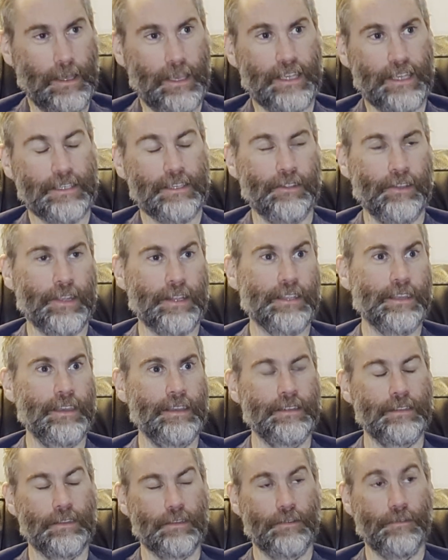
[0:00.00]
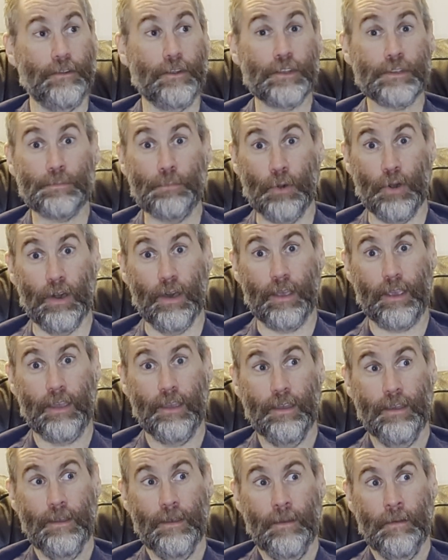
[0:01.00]
Islington's first book.
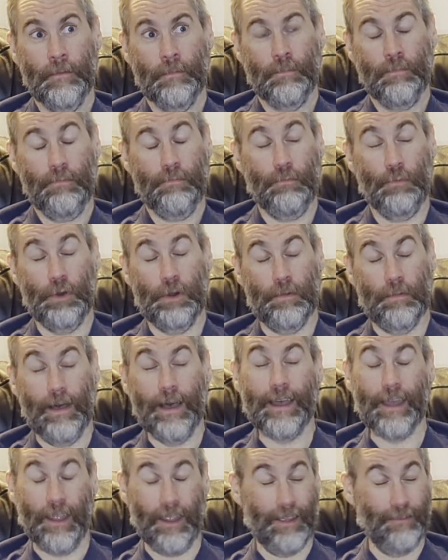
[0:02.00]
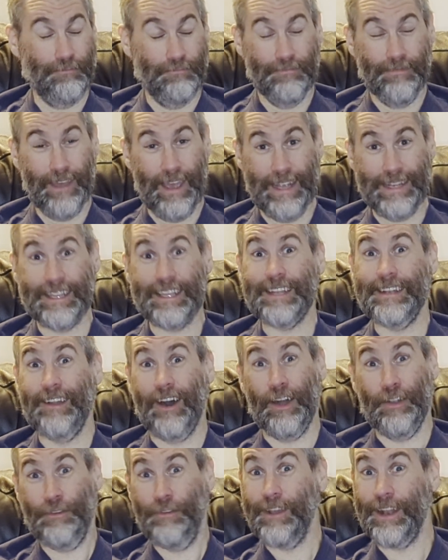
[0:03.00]
Well, I did
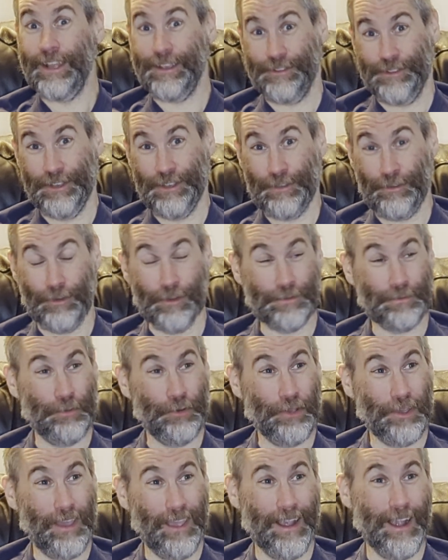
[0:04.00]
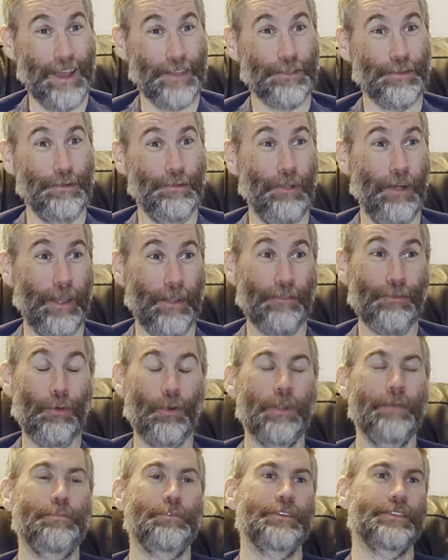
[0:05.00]
not finish his first book. I got through like
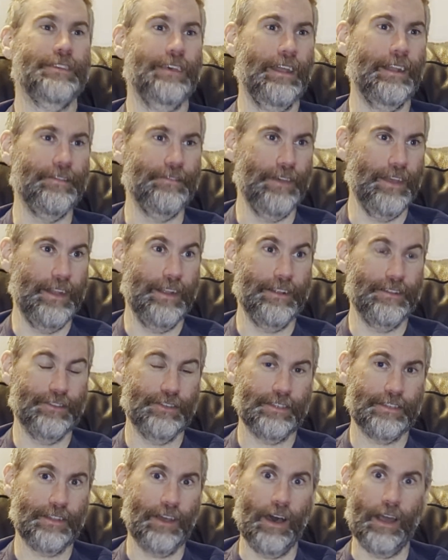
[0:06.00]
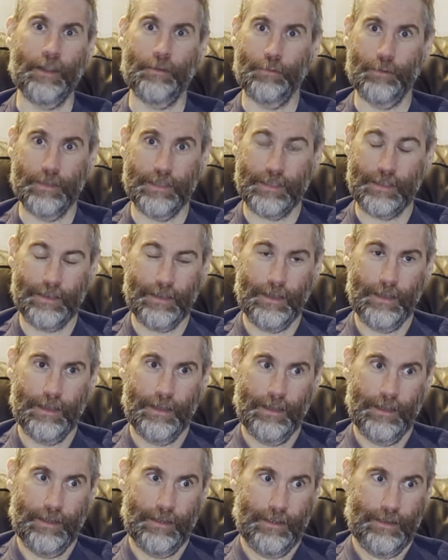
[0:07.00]
40% of it and just thought it was
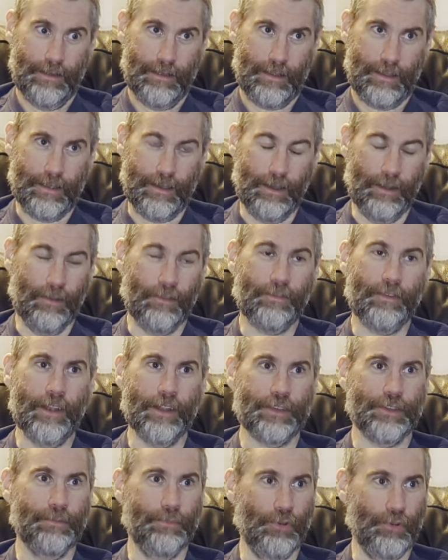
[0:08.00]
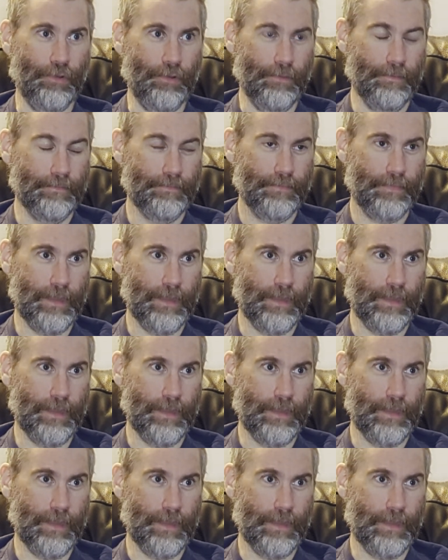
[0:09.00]
unfinishable.